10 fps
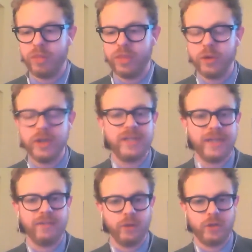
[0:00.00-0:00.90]
30
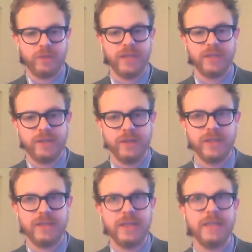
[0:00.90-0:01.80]
second version of the institute
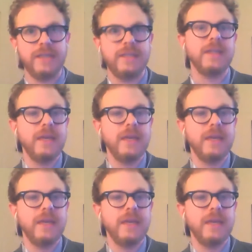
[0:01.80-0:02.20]
is it's